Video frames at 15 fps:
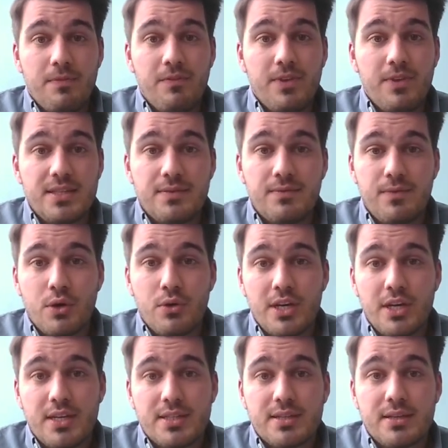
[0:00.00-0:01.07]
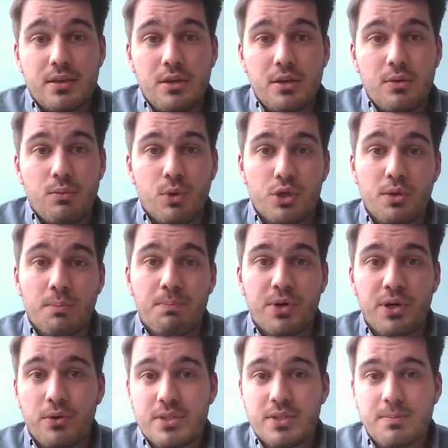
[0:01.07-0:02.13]
These voters would
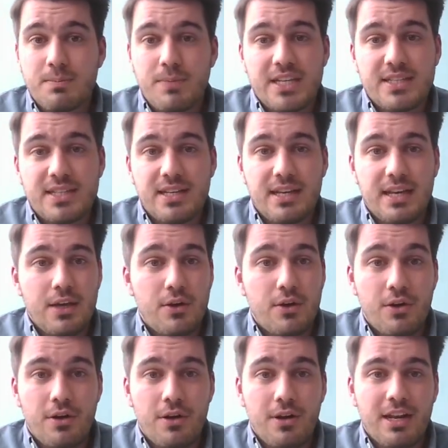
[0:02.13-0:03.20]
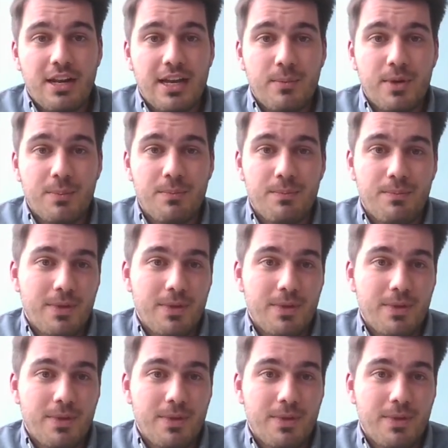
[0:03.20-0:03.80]
oppose basically all climate